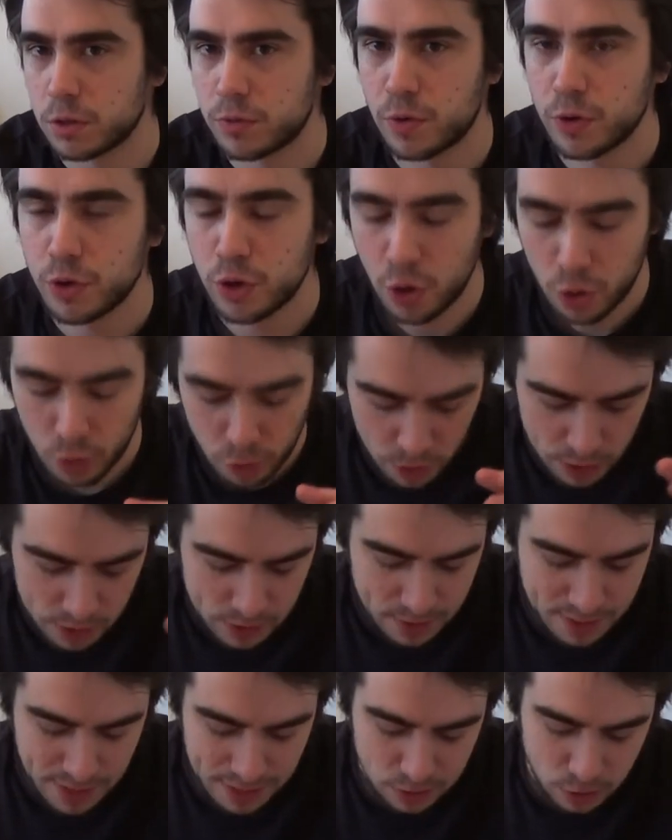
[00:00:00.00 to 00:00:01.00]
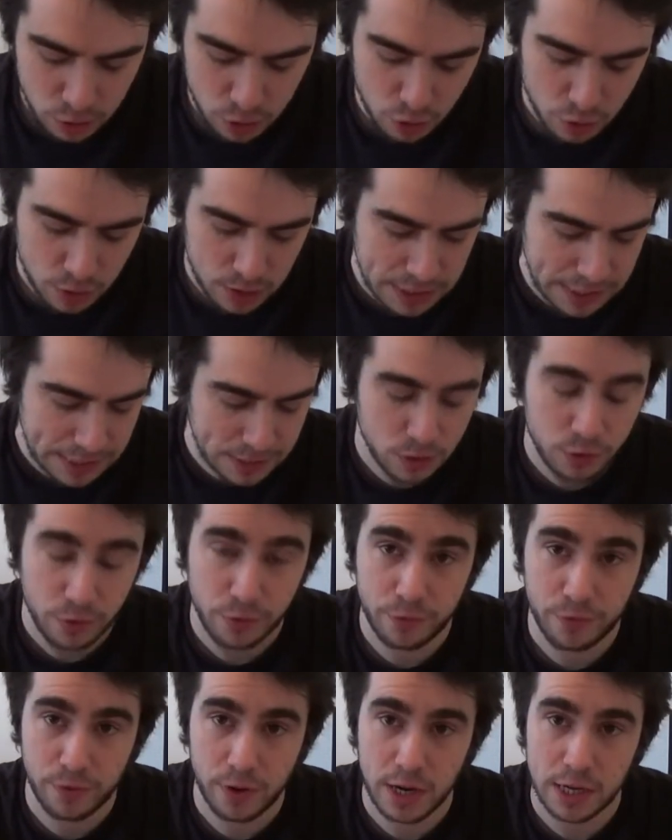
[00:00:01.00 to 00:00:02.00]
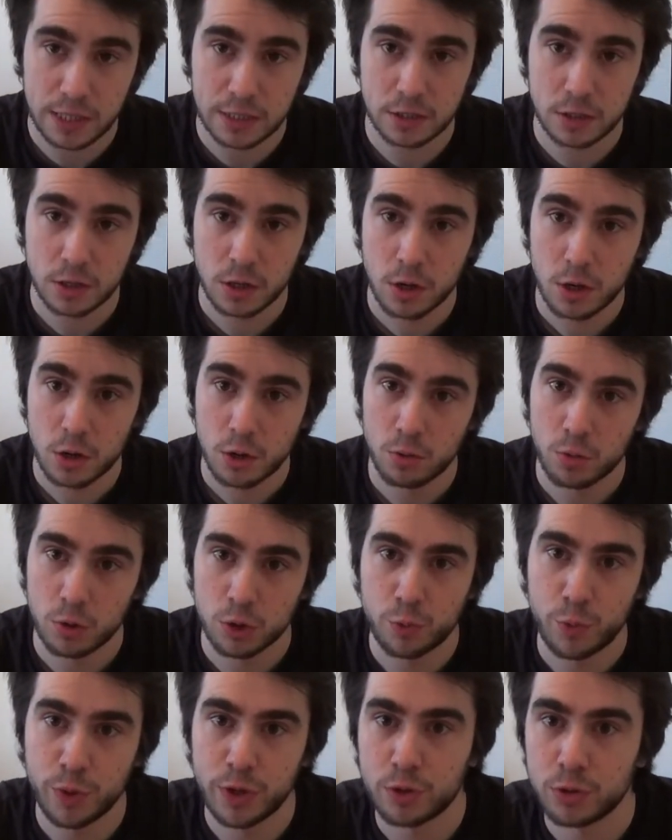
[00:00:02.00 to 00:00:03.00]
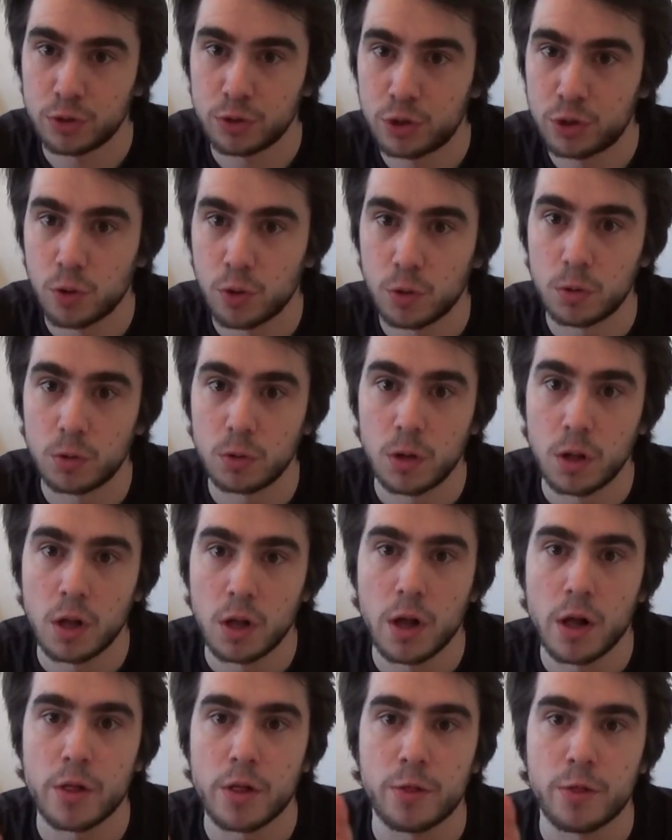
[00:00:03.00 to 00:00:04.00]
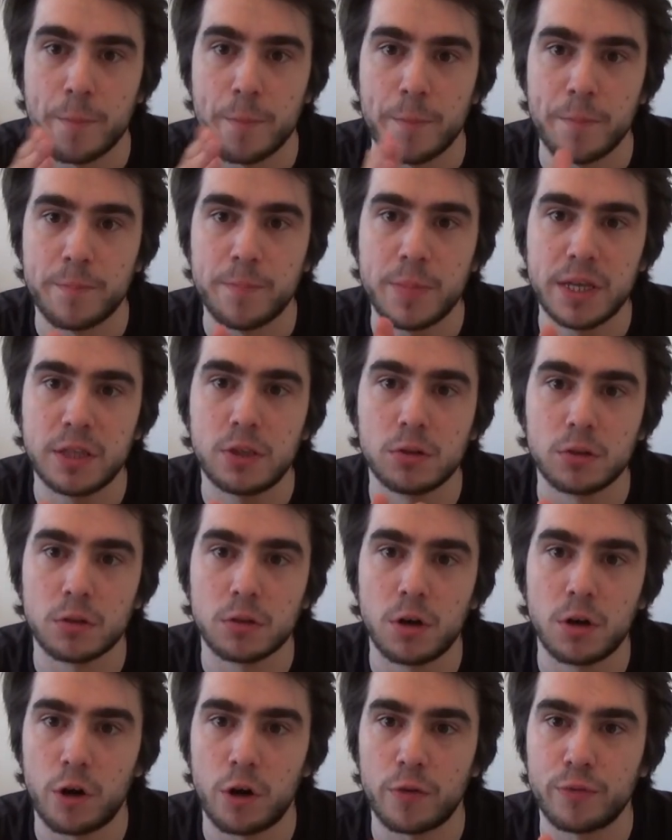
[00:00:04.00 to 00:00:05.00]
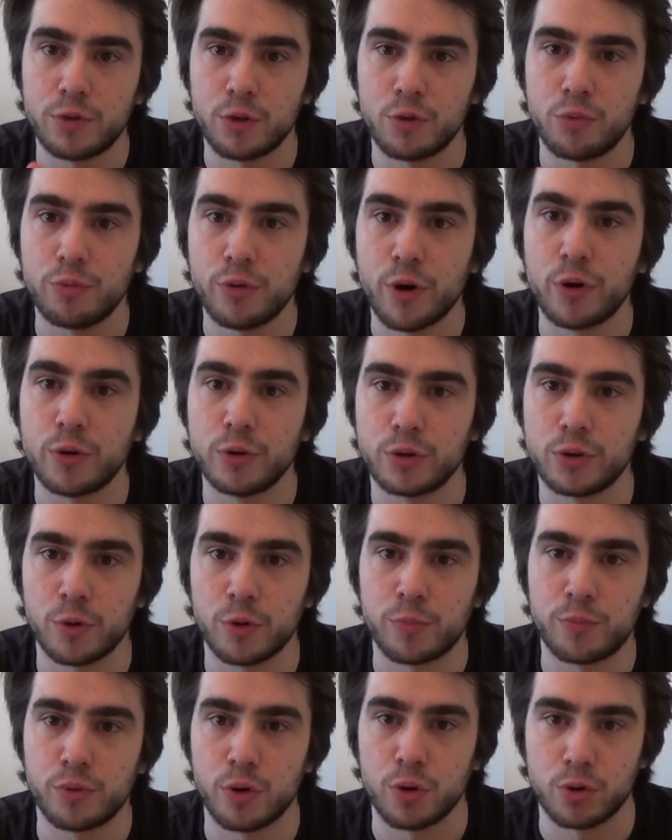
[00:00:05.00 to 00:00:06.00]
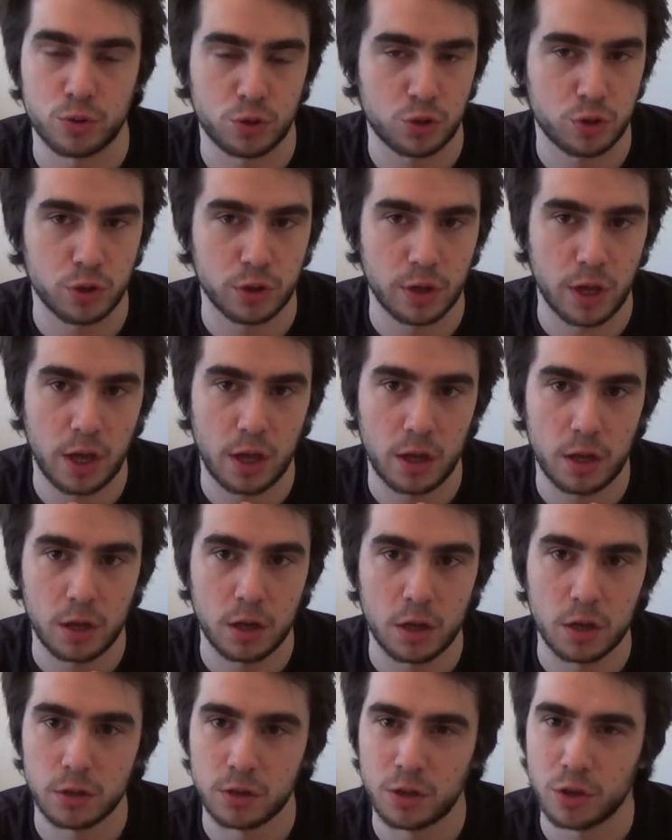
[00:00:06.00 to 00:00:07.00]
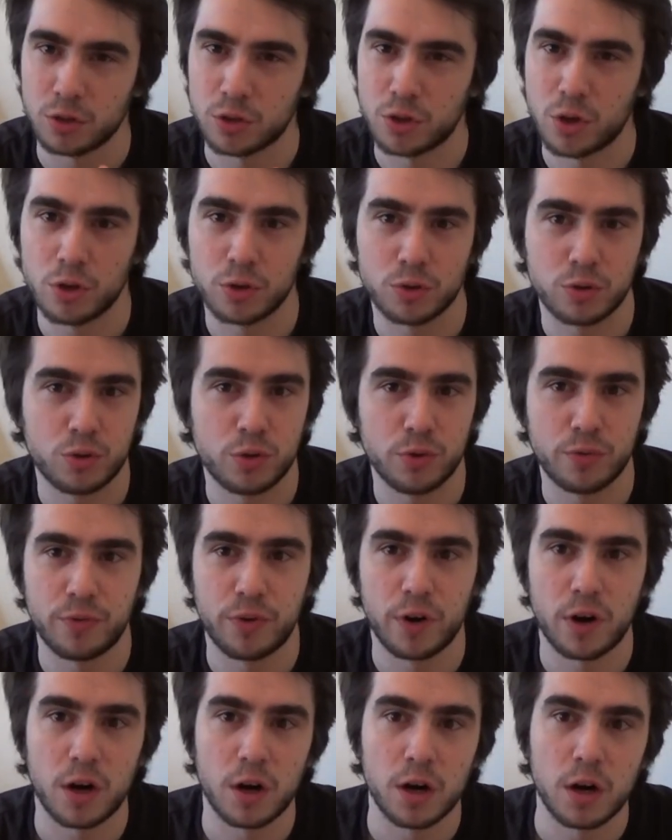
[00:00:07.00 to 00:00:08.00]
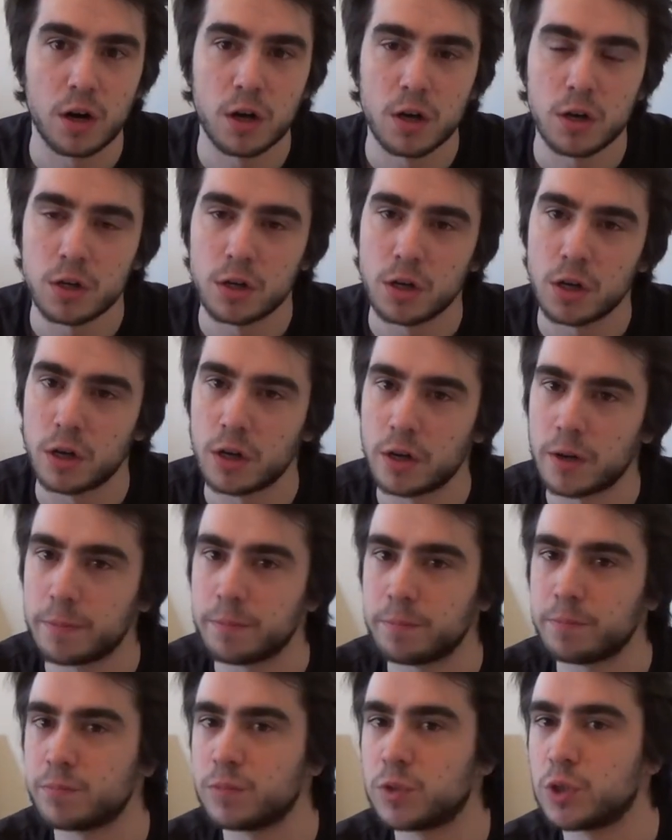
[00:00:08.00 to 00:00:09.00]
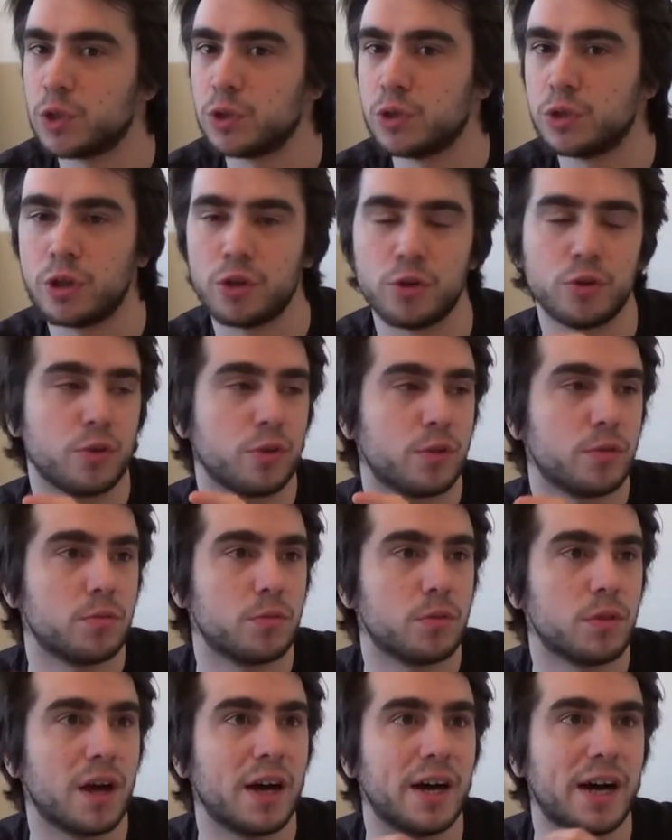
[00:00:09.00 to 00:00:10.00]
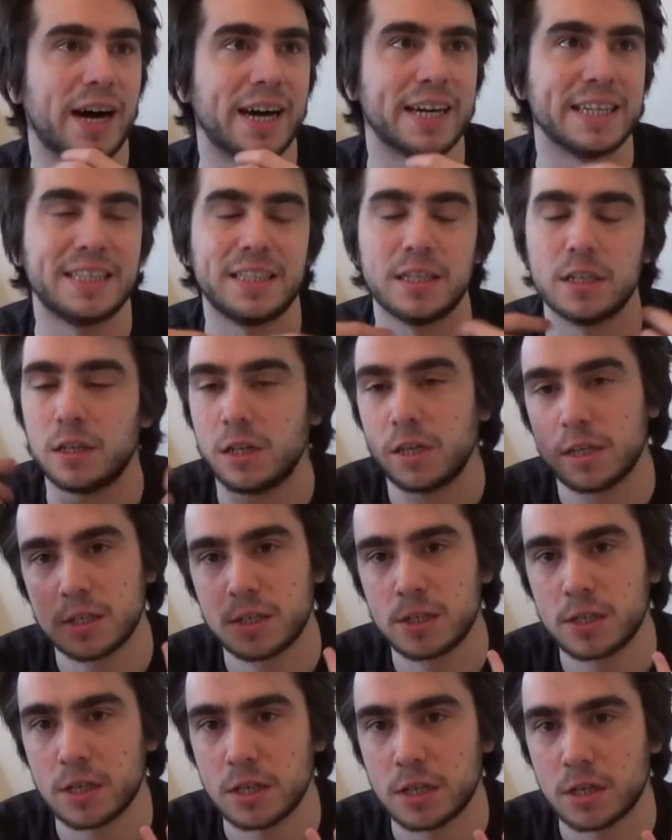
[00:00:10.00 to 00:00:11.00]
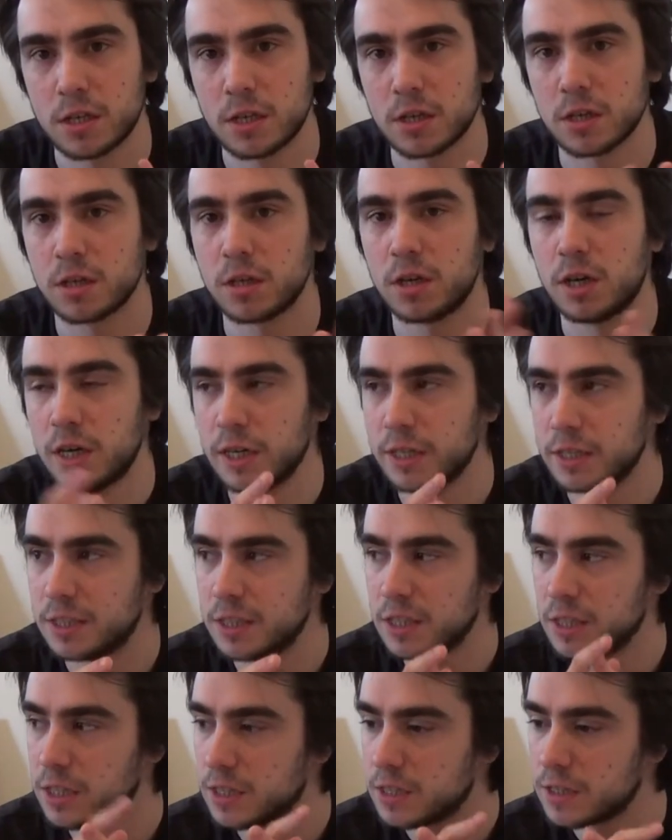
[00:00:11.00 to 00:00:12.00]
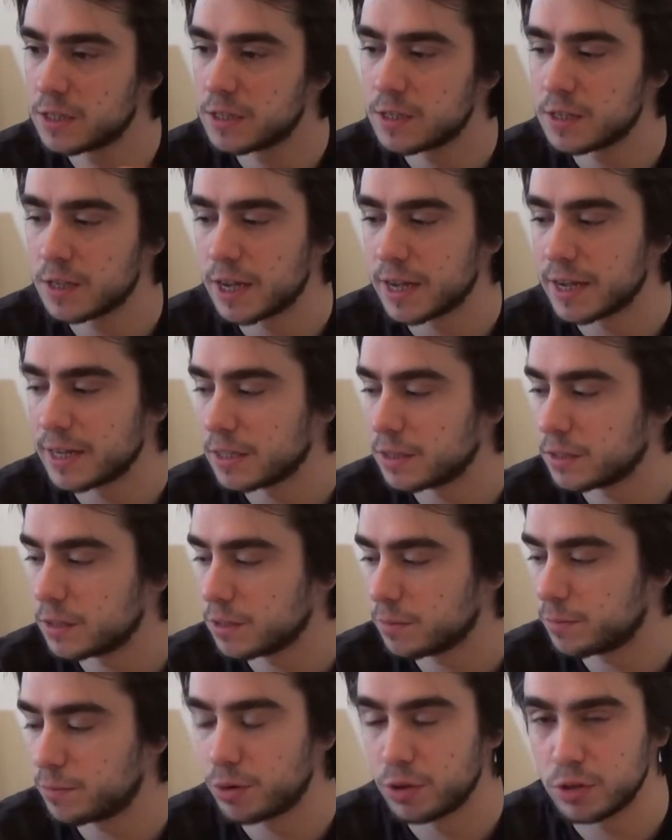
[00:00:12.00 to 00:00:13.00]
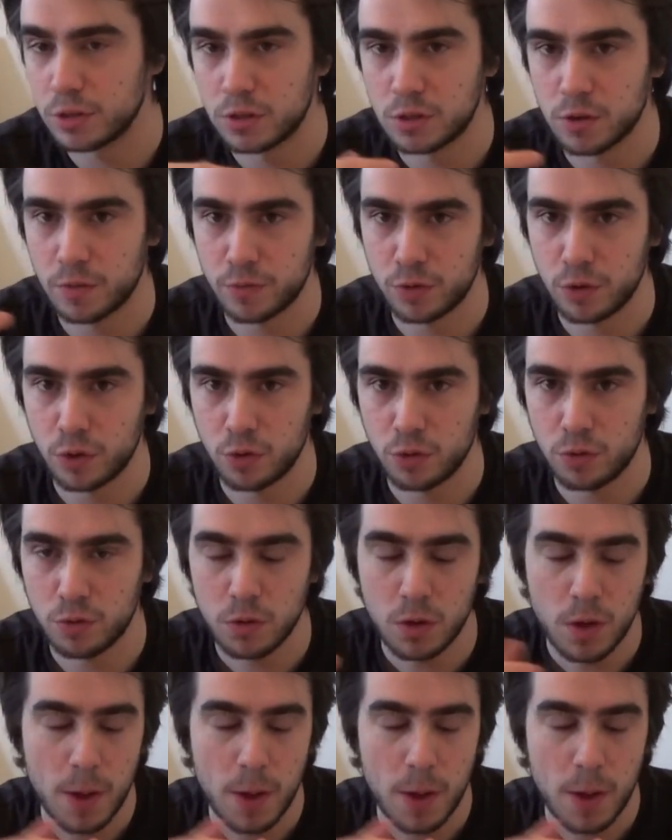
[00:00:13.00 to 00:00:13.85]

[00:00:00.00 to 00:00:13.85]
for you is that you need to find what we could call the middle of the road approach, okay? Don't go too far to the idealistic ideas and points of view,